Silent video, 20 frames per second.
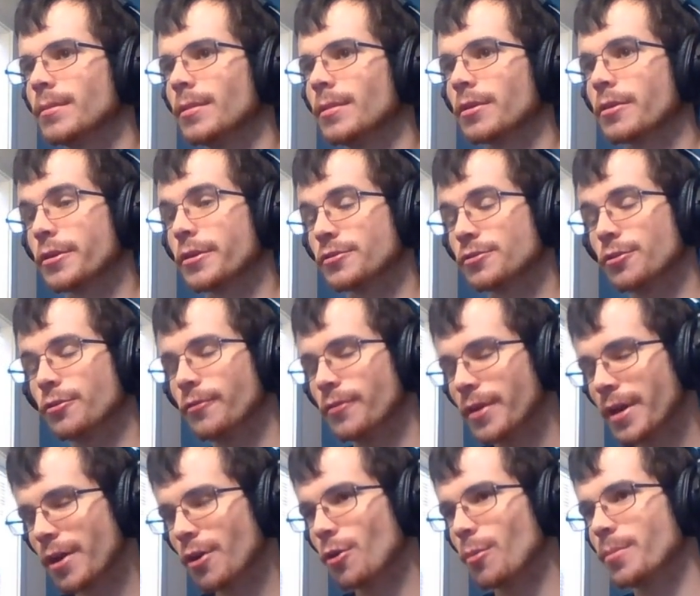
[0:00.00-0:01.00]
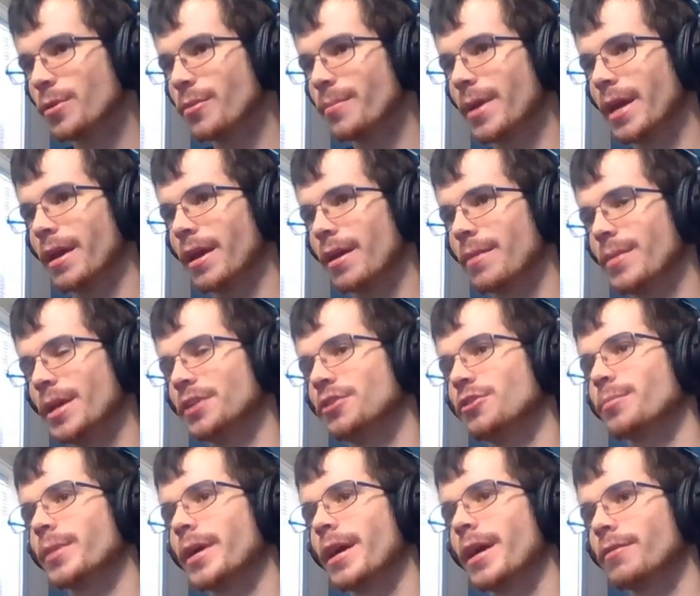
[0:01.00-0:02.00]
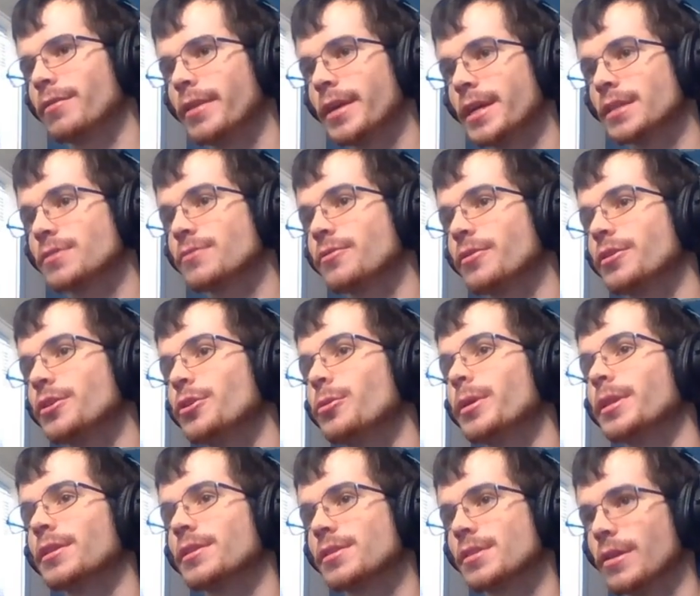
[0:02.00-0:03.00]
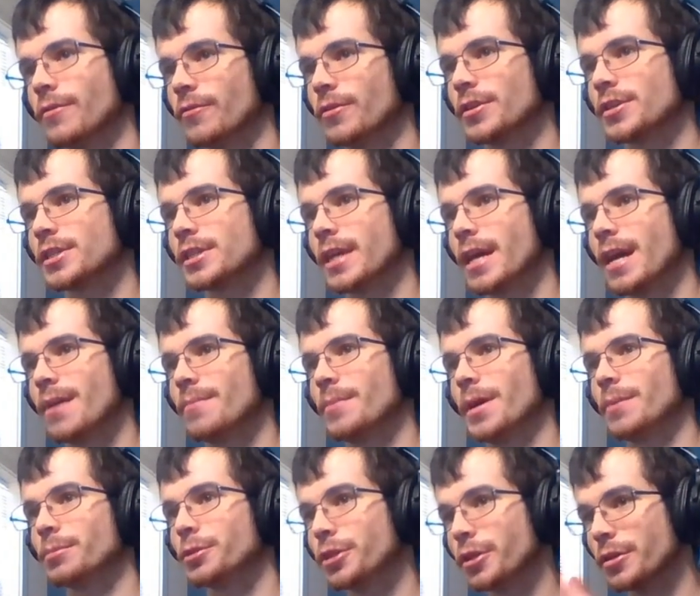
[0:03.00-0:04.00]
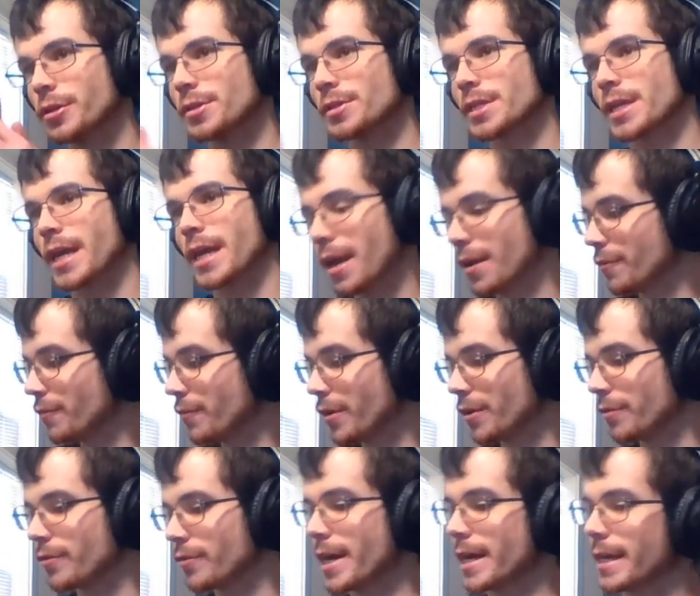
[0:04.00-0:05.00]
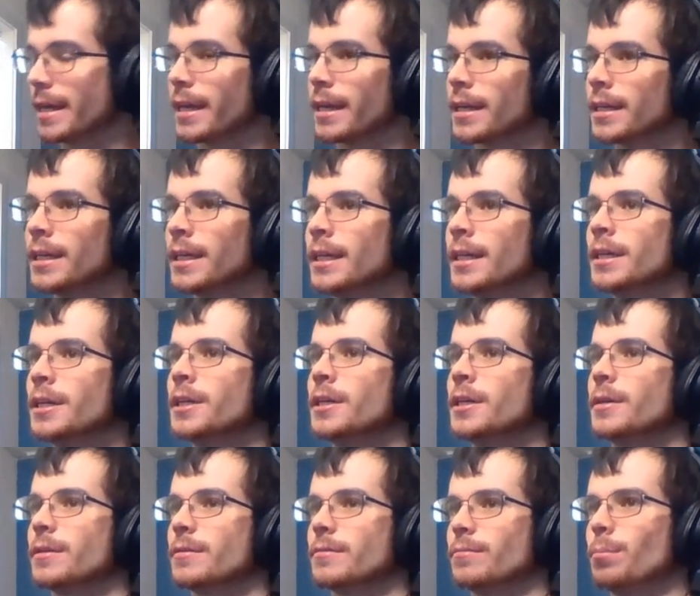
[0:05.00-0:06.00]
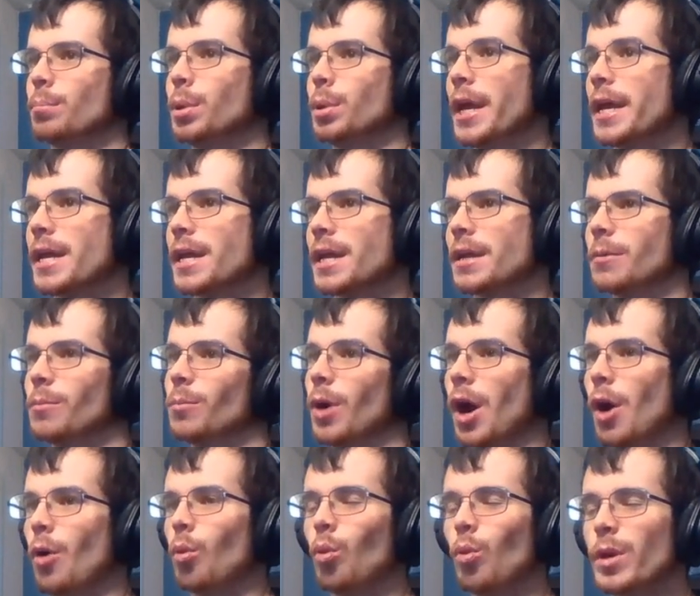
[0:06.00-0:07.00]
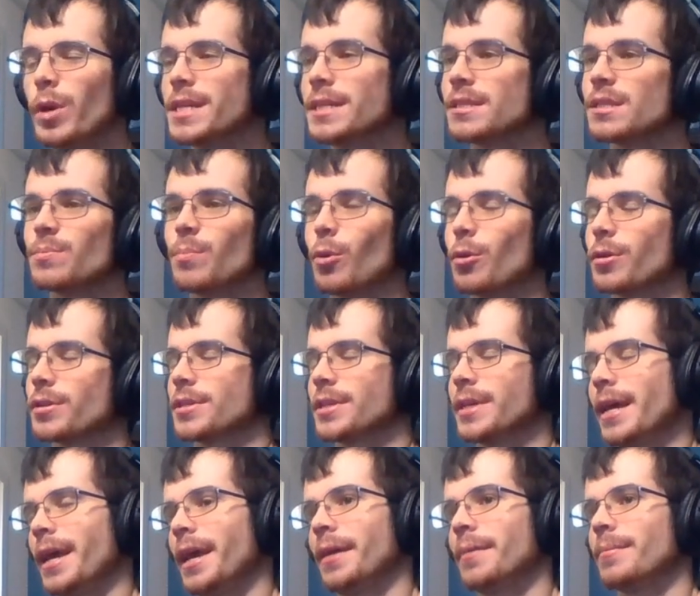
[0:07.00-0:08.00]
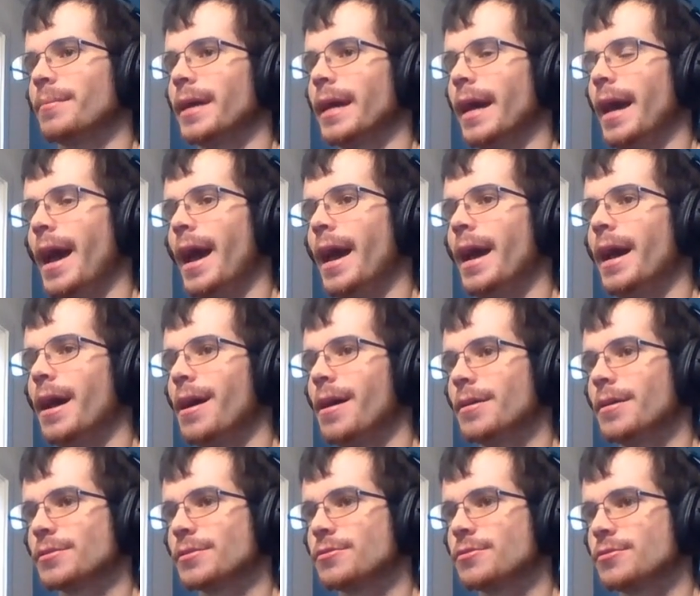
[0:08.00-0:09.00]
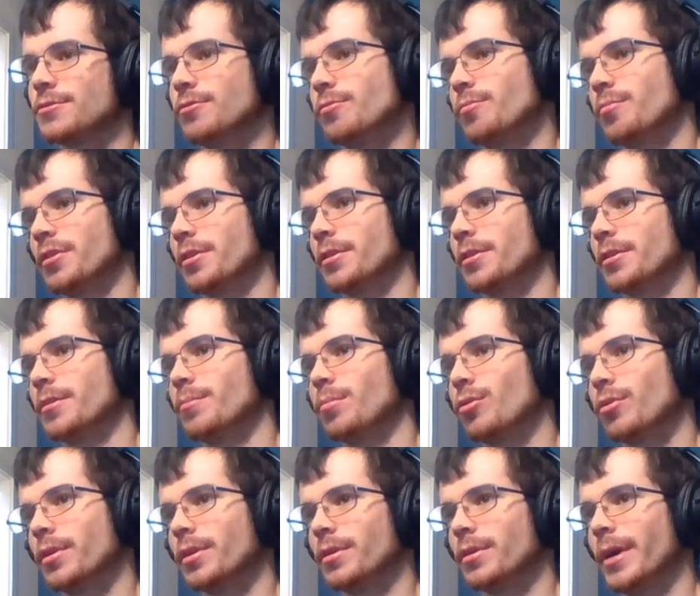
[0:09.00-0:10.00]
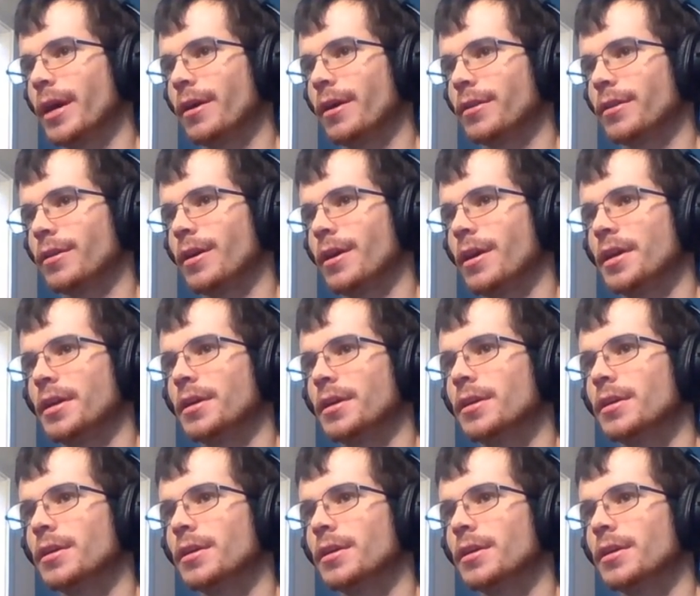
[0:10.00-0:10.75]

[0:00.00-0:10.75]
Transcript: Chris Sufi, I hope I made you proud. Thanks for doing this the first time. I'm sure it was kind of nerve-wracking playing a Wii Sports game at a super important marathon,